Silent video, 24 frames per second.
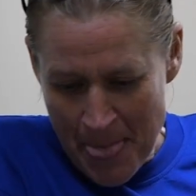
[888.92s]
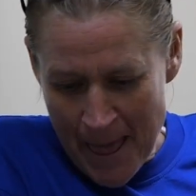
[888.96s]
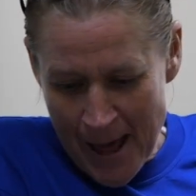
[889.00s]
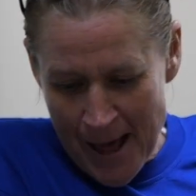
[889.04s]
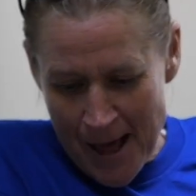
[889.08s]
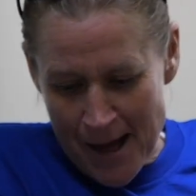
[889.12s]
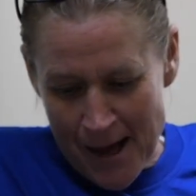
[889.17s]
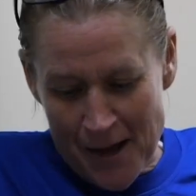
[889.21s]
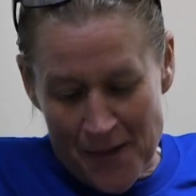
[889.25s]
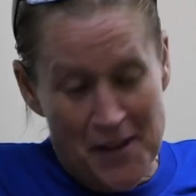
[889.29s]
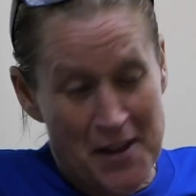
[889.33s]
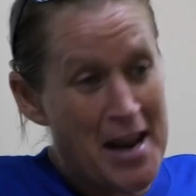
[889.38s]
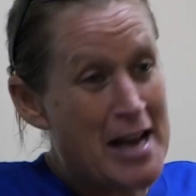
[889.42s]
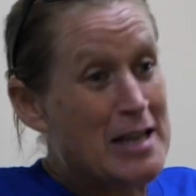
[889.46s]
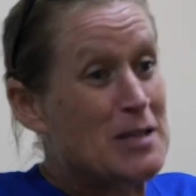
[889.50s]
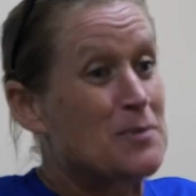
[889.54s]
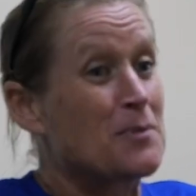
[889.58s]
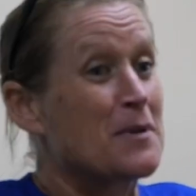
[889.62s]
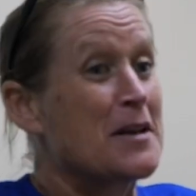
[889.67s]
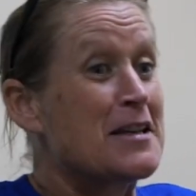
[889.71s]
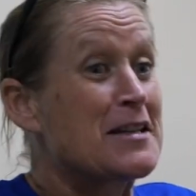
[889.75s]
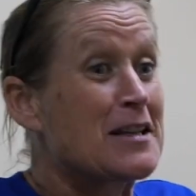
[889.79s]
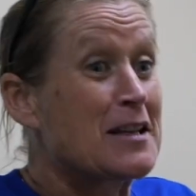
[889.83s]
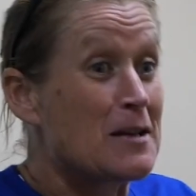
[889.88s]
The next
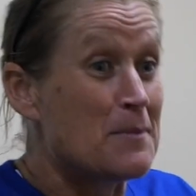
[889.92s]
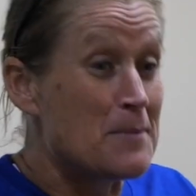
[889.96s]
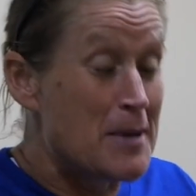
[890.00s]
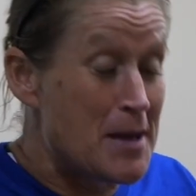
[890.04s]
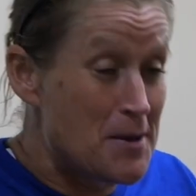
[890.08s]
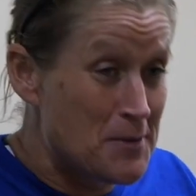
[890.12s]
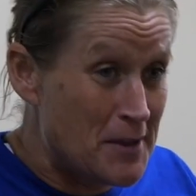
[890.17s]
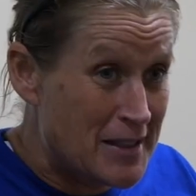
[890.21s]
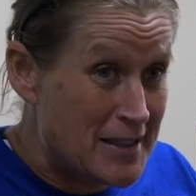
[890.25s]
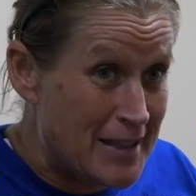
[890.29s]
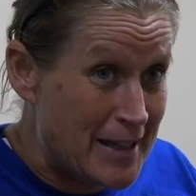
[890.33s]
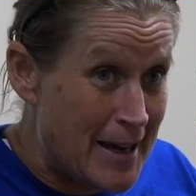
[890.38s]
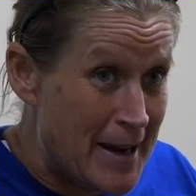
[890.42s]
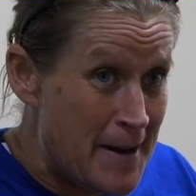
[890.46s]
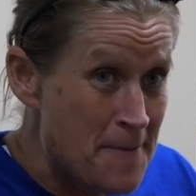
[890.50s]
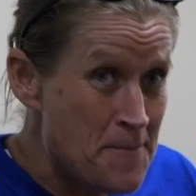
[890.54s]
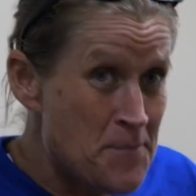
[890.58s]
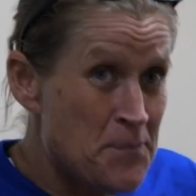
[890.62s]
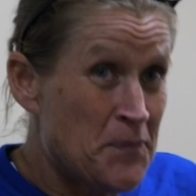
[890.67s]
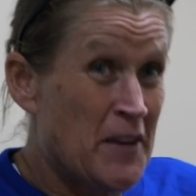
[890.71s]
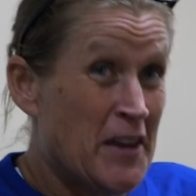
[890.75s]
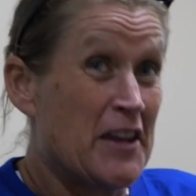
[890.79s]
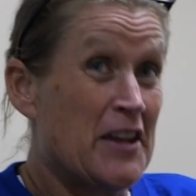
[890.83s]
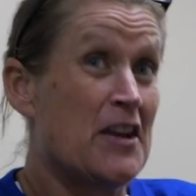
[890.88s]
one is community.
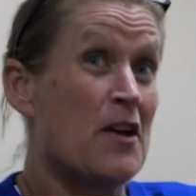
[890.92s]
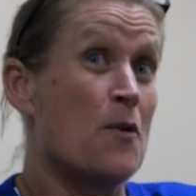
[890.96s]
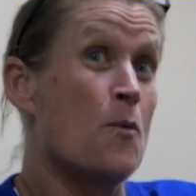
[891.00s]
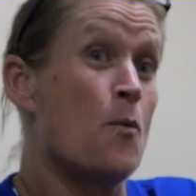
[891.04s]
You know,